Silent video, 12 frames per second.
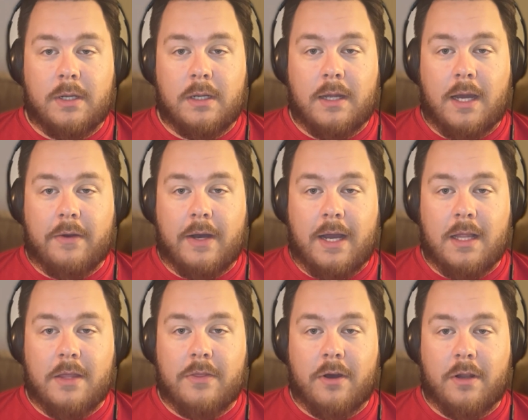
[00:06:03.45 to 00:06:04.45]
how
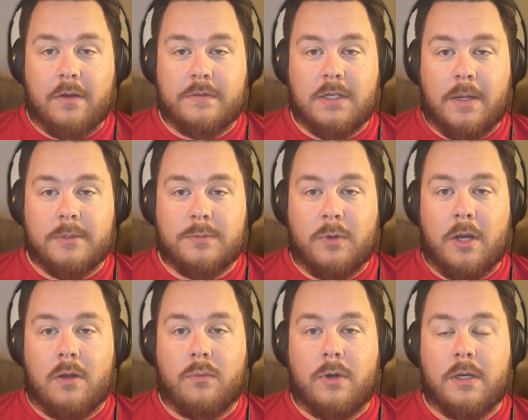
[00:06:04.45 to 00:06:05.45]
highly thought of Thomas
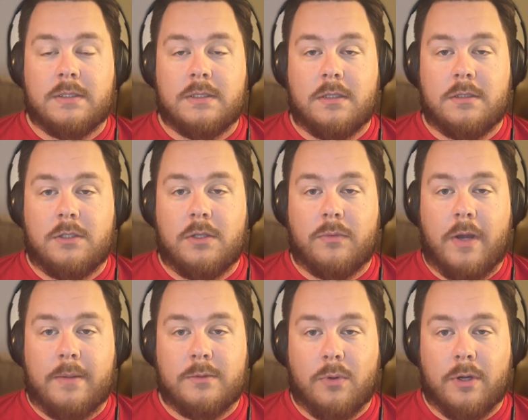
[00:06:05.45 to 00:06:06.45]
Brown was to the
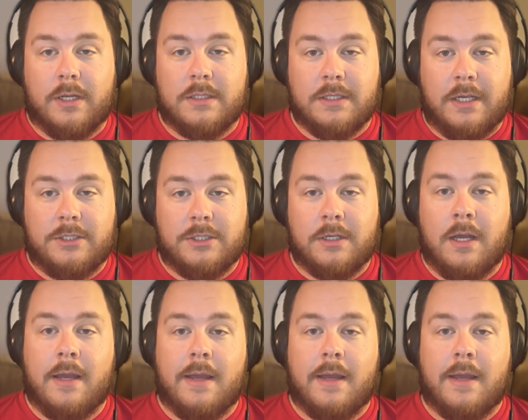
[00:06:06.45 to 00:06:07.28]
Rams organization